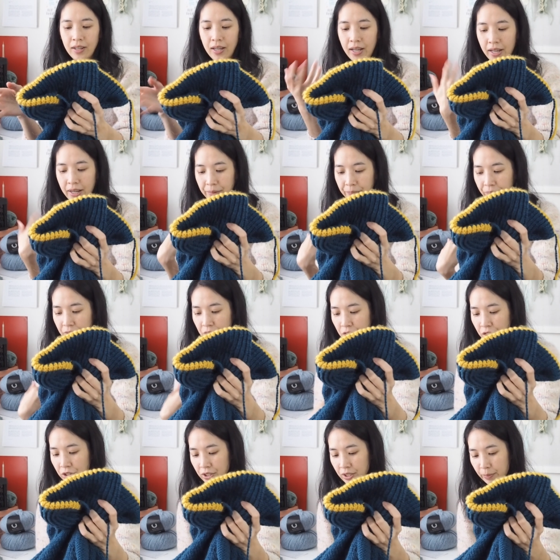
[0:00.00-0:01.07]
um, to
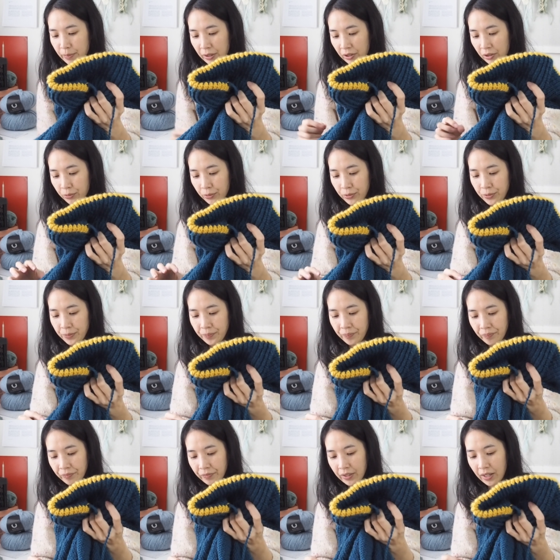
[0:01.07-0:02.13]
use the Meriwool.
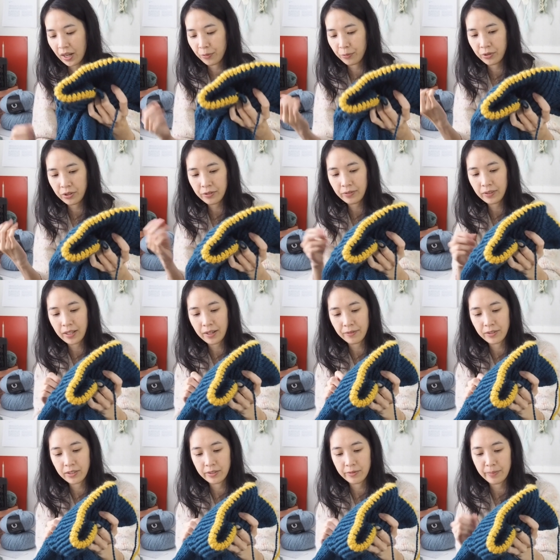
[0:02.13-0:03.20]
I would have
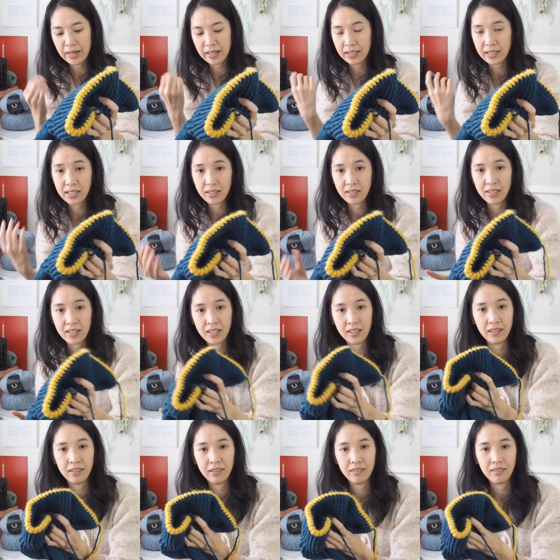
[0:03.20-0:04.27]
loved to have made his
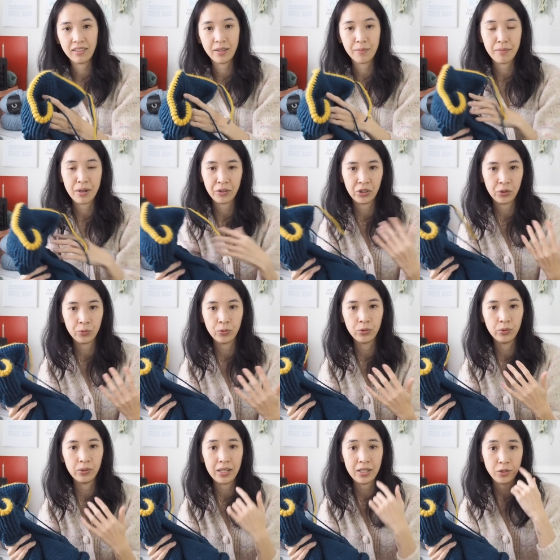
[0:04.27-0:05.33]
in the
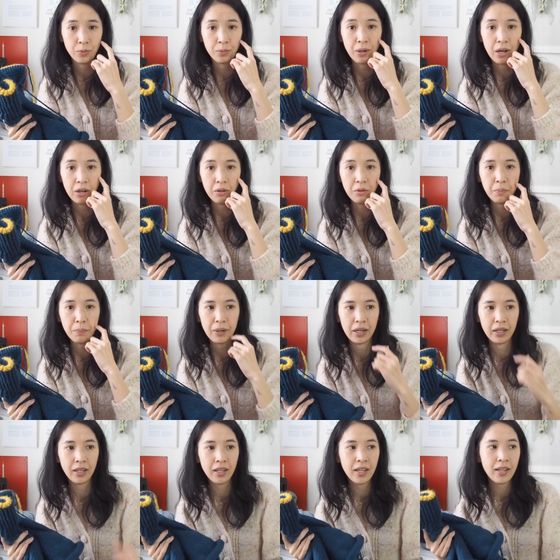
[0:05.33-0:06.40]
Meriwool as well,
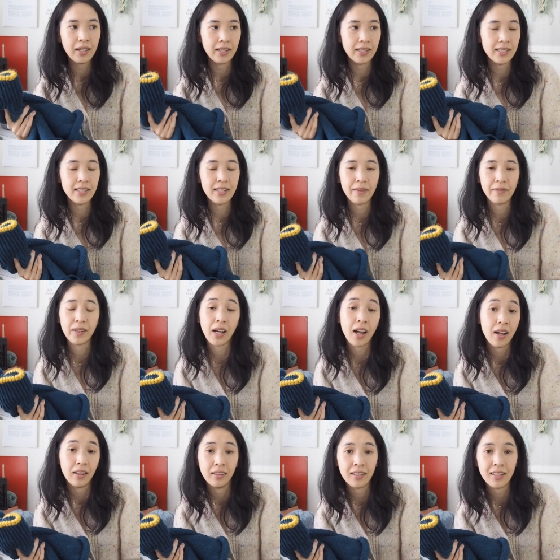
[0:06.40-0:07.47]
but it didn't have the
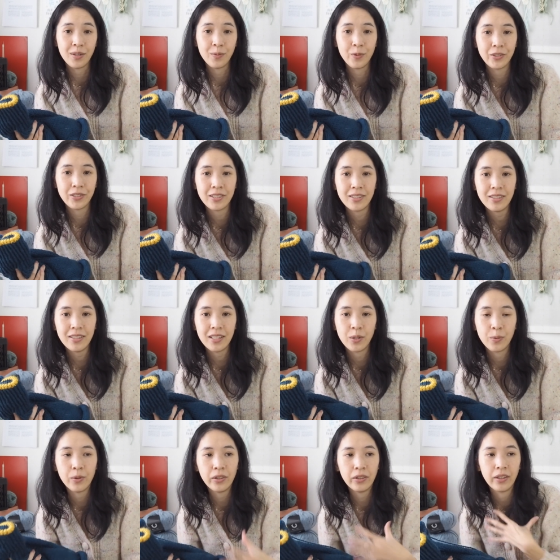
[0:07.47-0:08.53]
colour he wanted. He
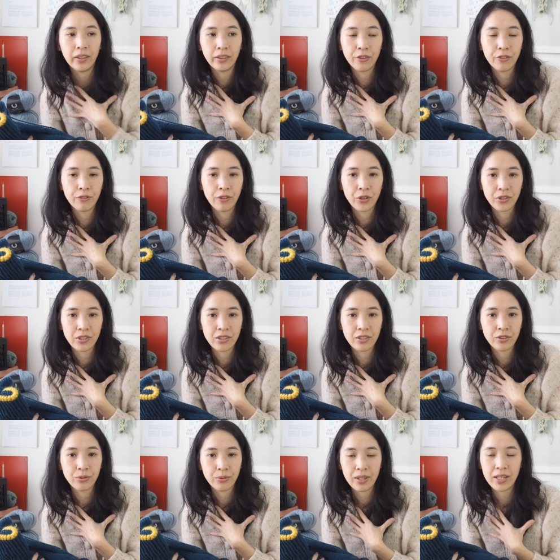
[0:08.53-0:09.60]
wanted like the
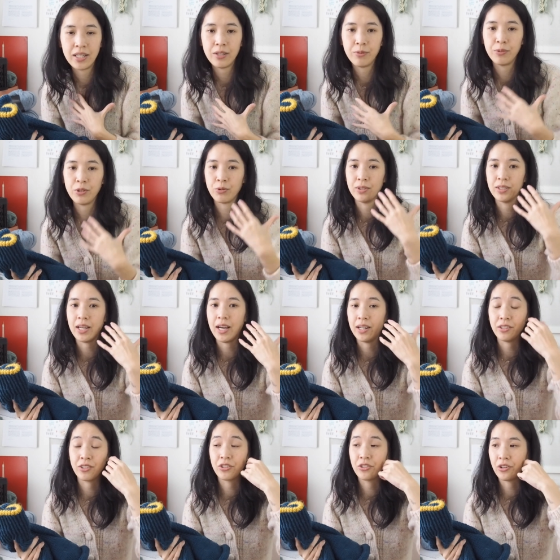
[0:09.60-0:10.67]
forest green, which was out
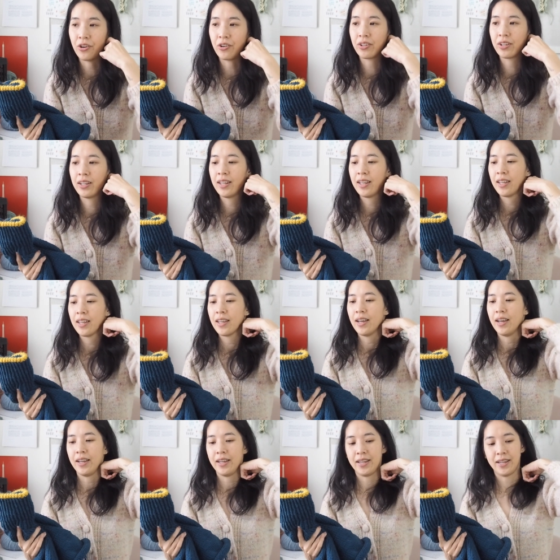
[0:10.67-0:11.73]
of stock.
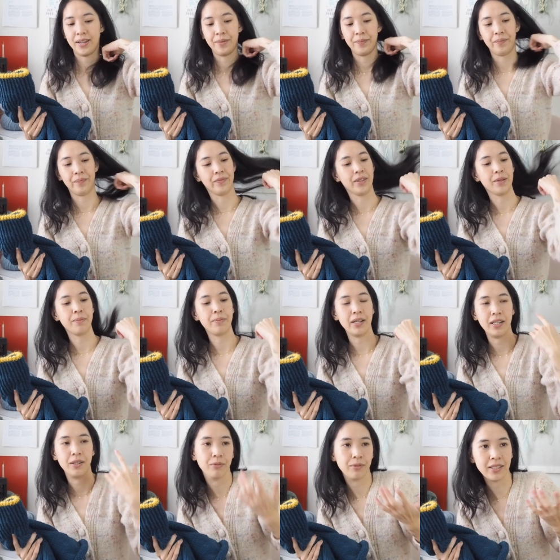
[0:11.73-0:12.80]
Um, but
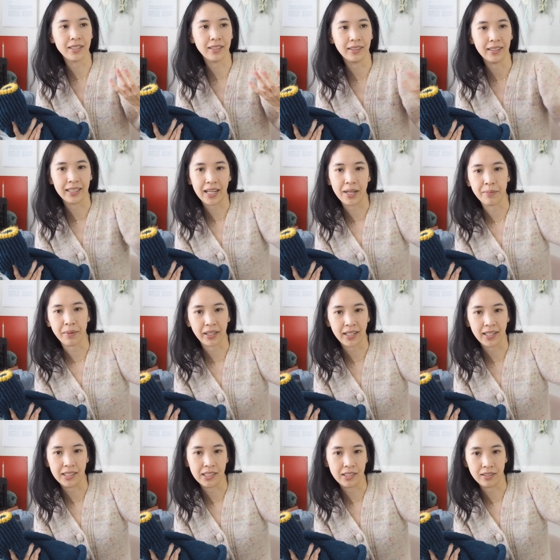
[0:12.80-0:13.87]
it recently came back
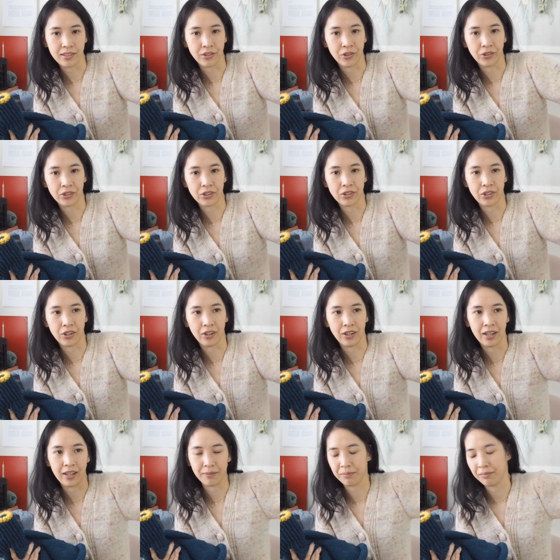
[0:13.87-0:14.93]
into stock, so
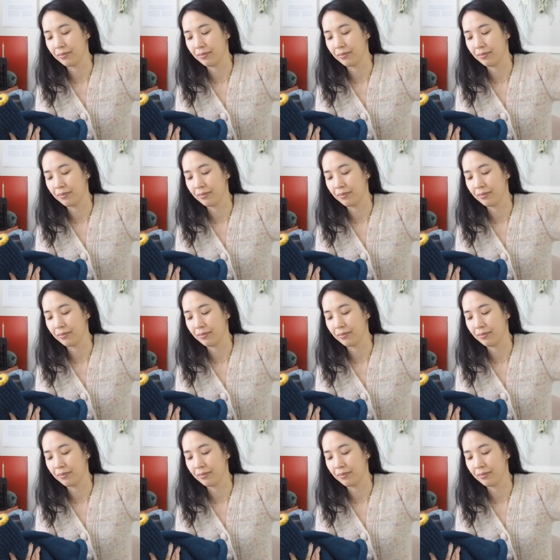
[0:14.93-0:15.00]
I